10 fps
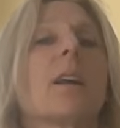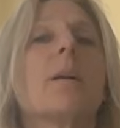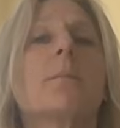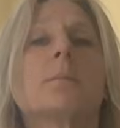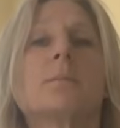
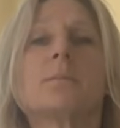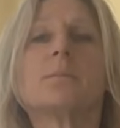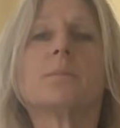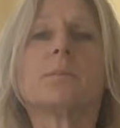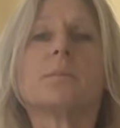up.
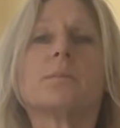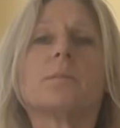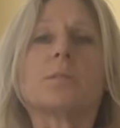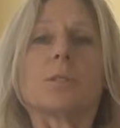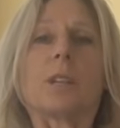
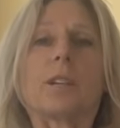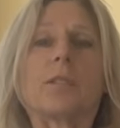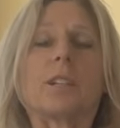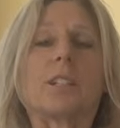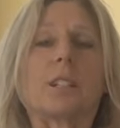So again, if
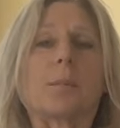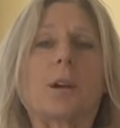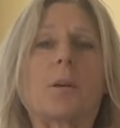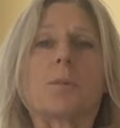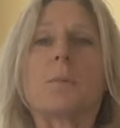you need to keep
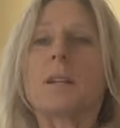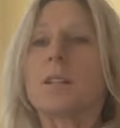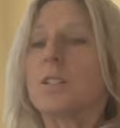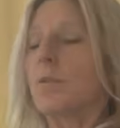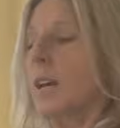your arms bent,
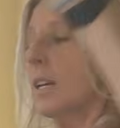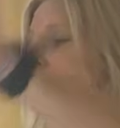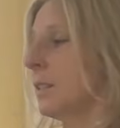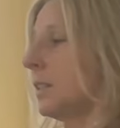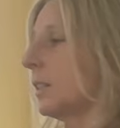that's fine,